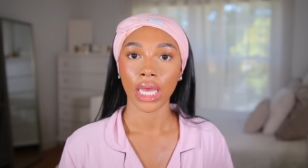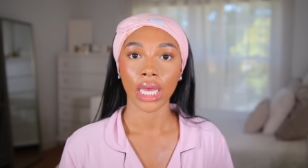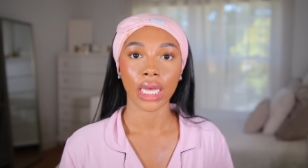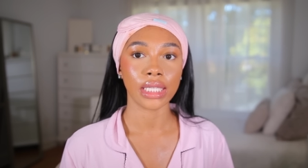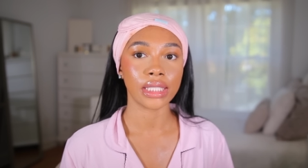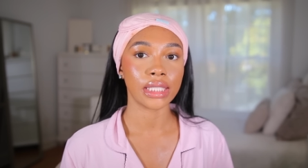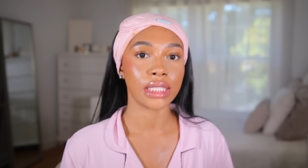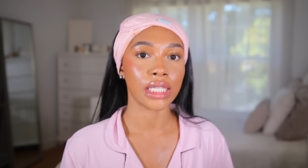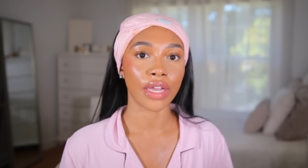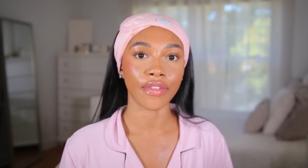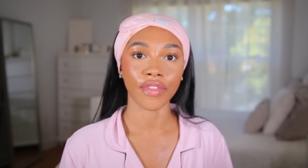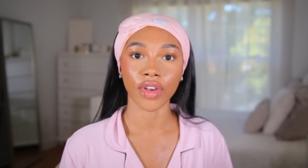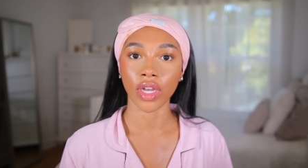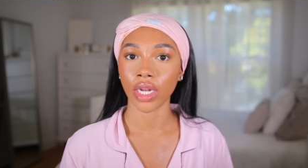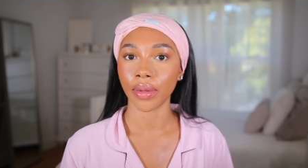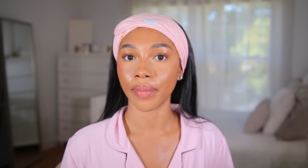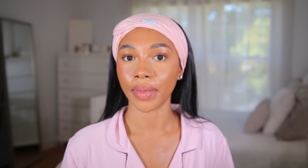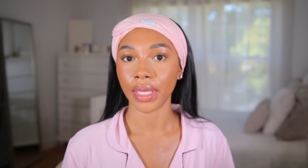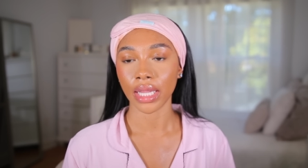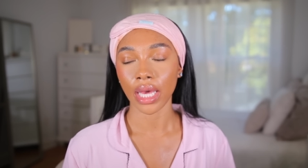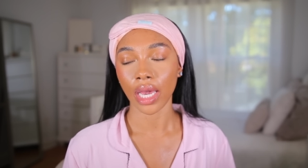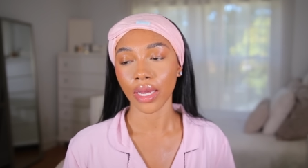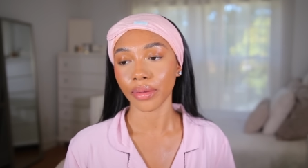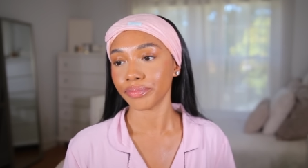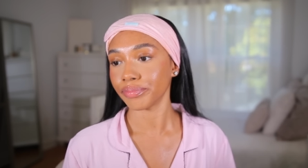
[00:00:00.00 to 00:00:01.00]
It's never gonna
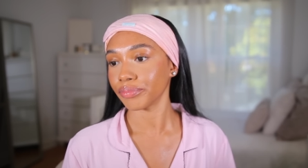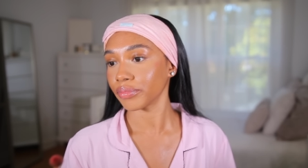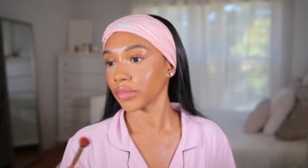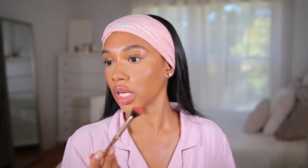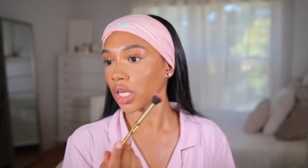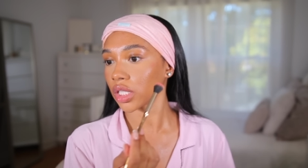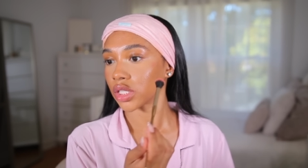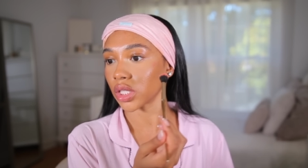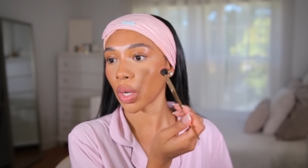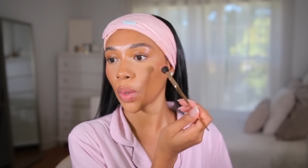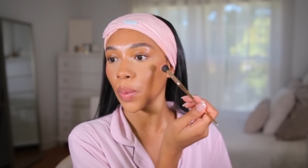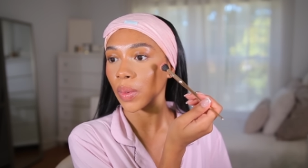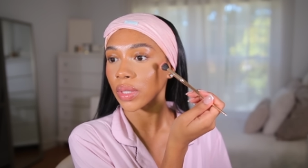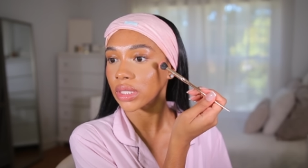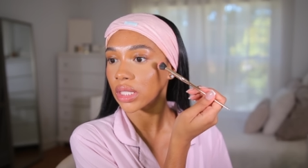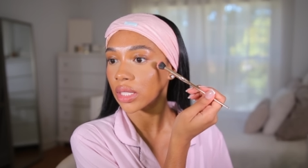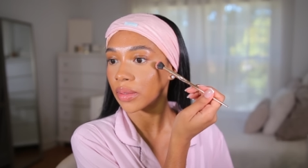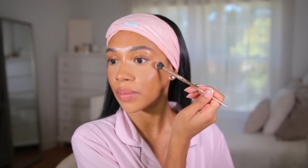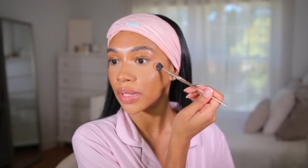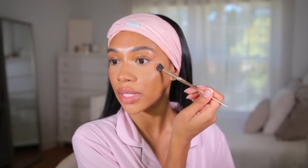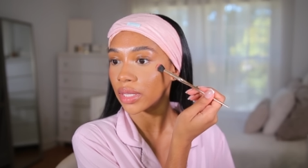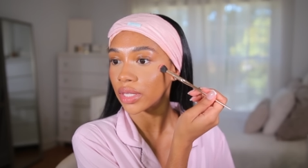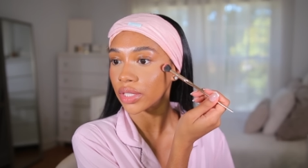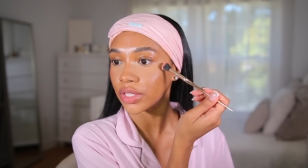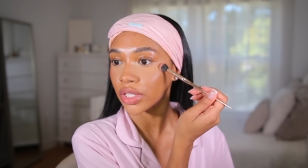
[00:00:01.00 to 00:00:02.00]
be them. It's always
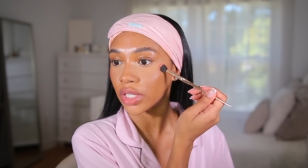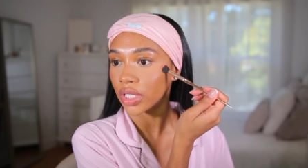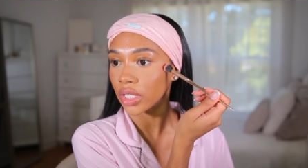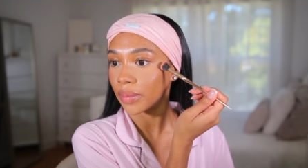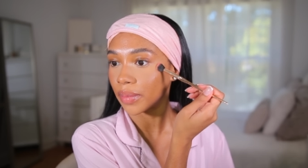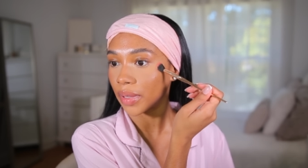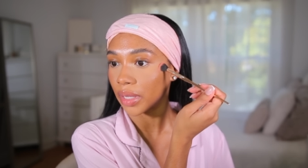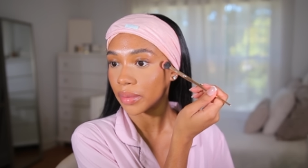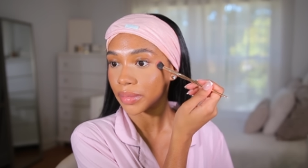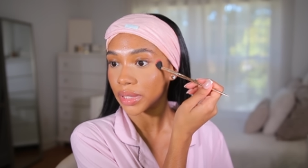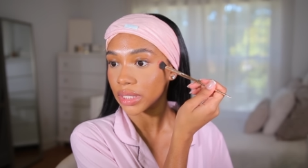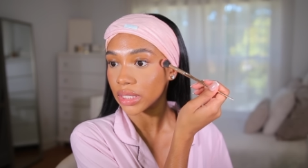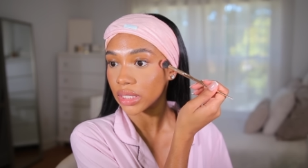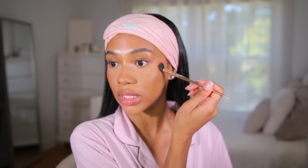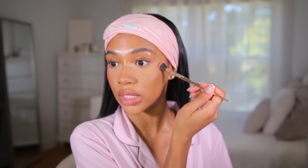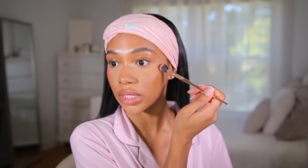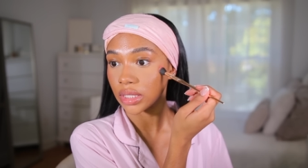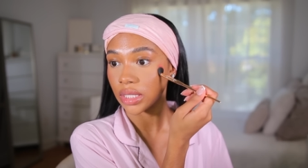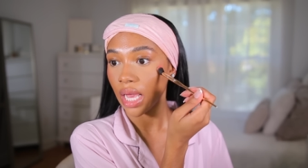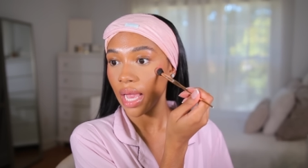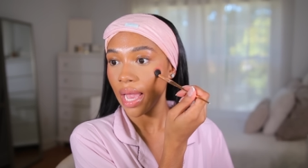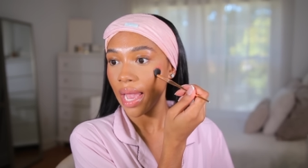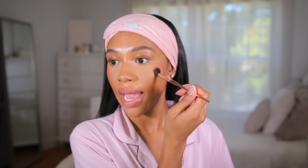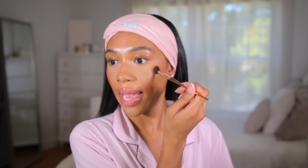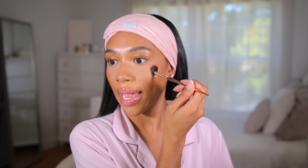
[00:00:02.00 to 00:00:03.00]
gonna be the dirty bum
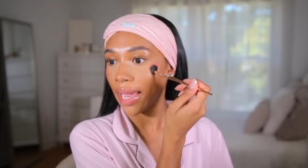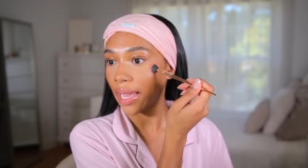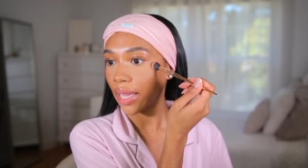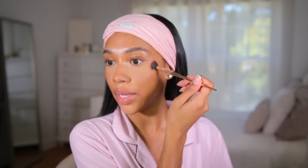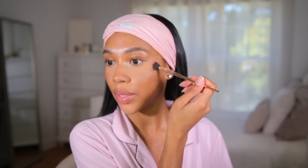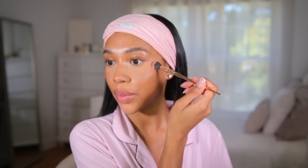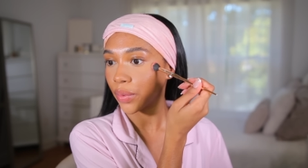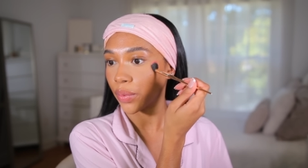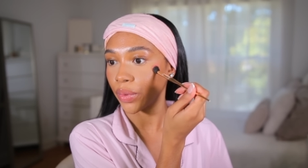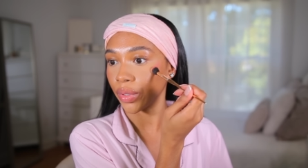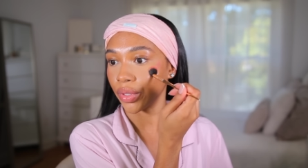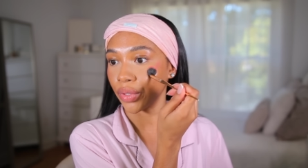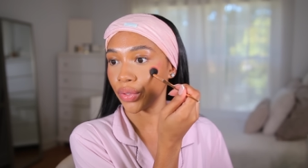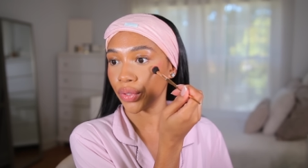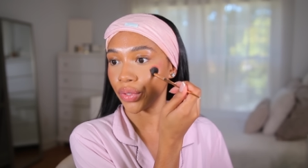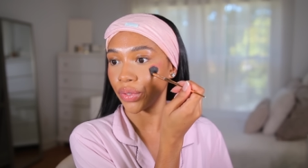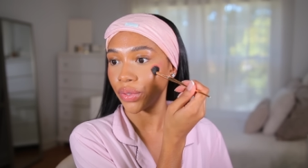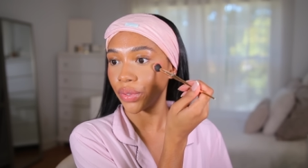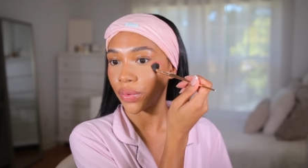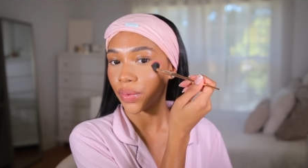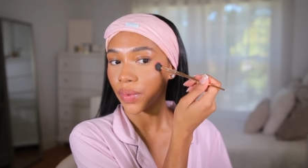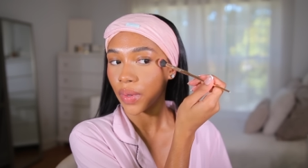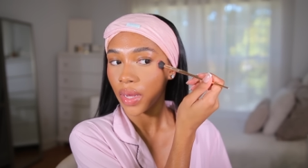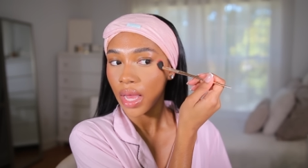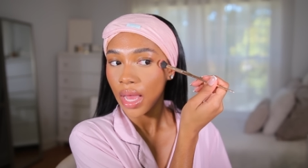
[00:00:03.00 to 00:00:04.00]
bitches hating on
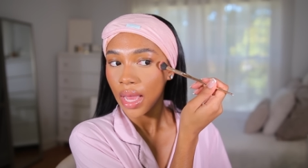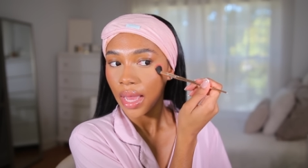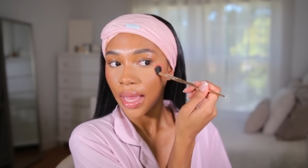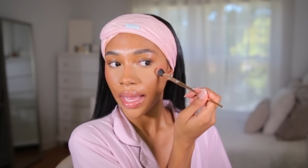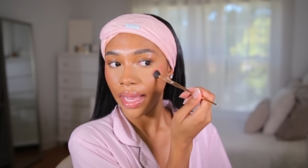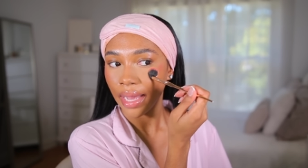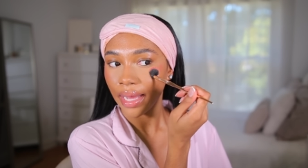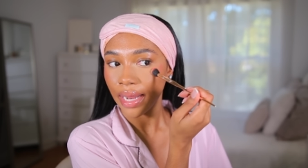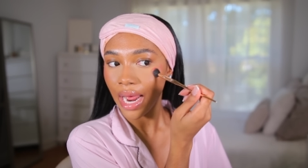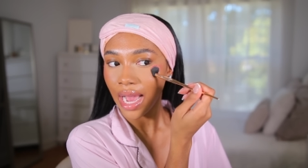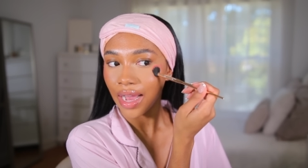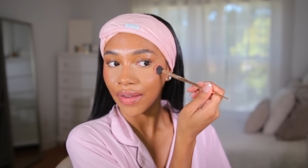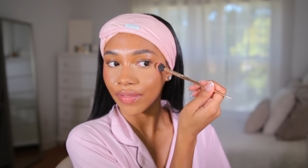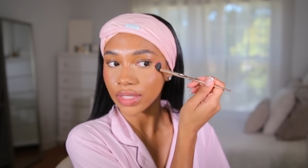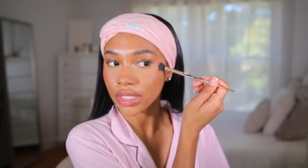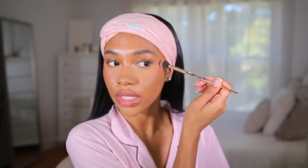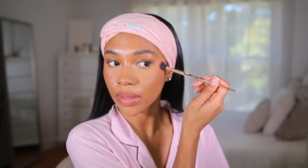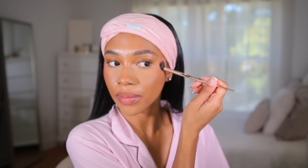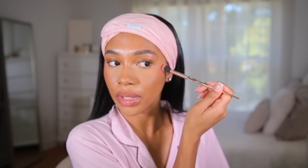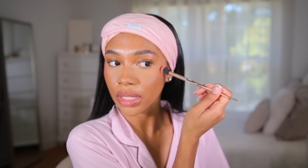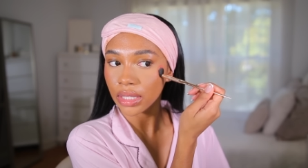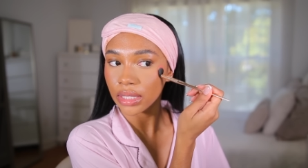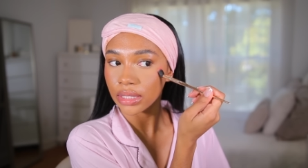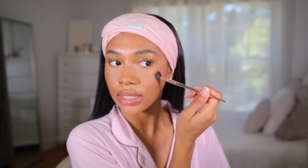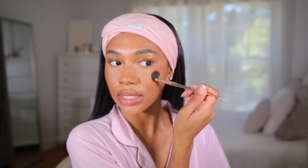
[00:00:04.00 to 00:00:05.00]
you and having
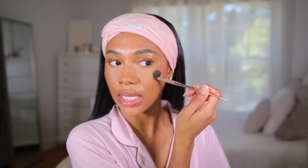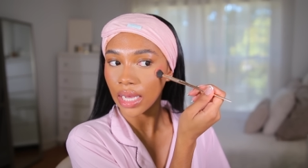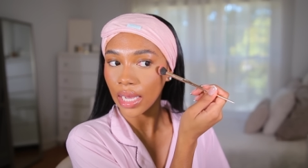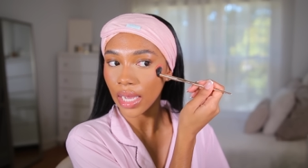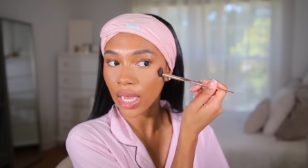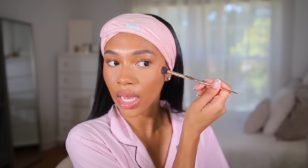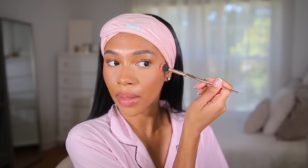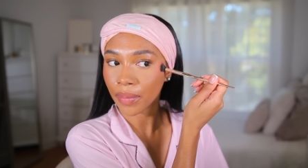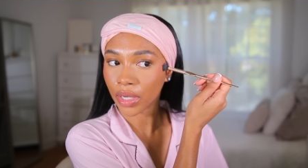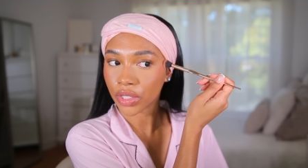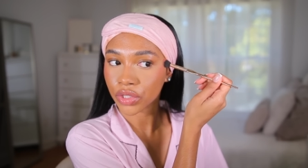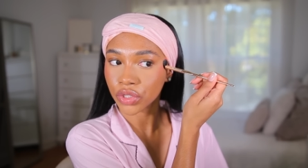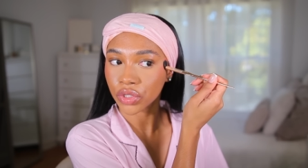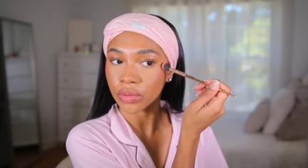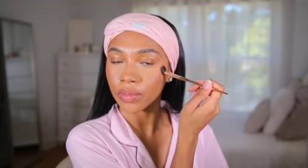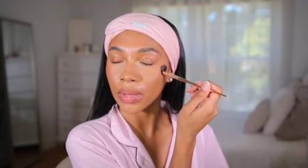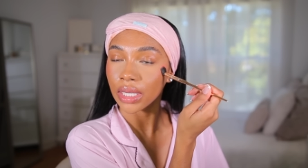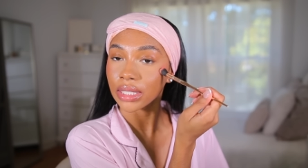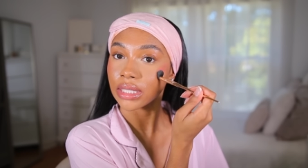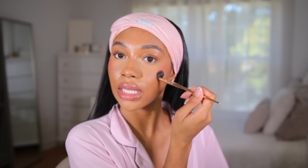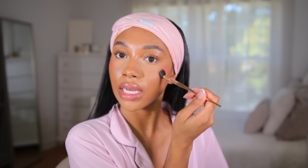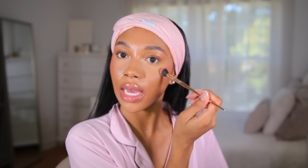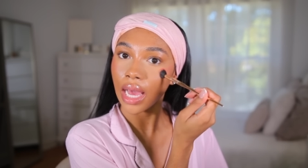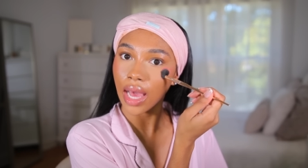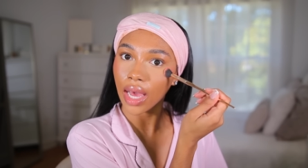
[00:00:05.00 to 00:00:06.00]
something to say about you
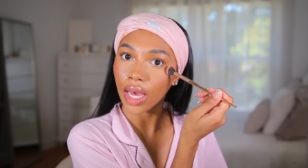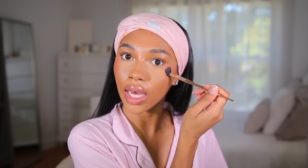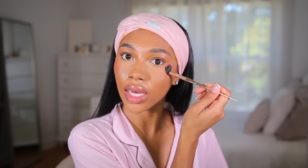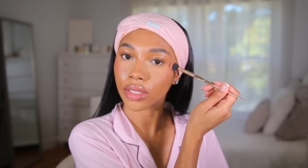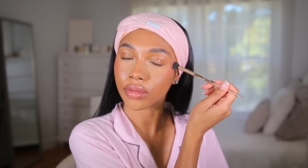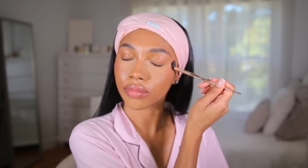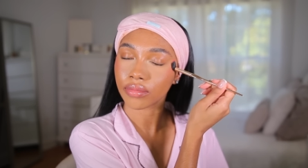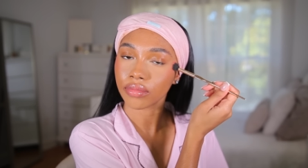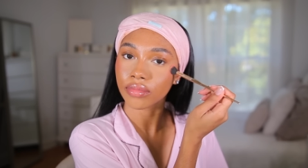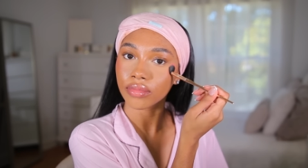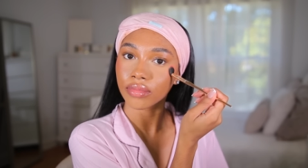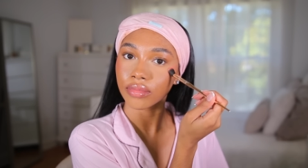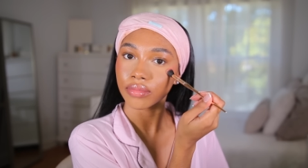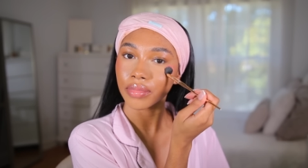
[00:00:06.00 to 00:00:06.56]
messing up.